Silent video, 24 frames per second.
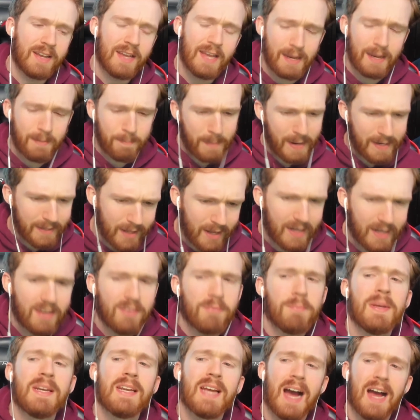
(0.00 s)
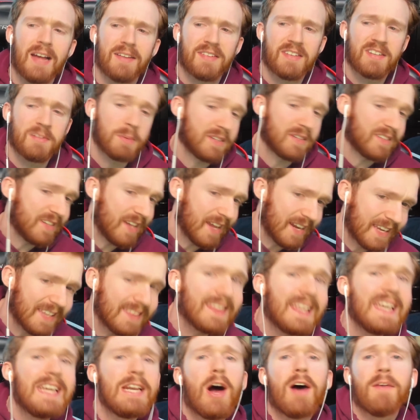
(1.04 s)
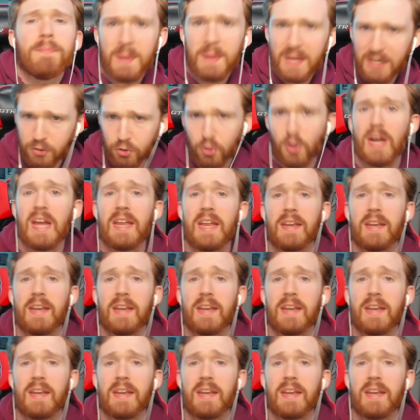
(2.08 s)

It may not have been Gossage, but second leadoff pitcher hit.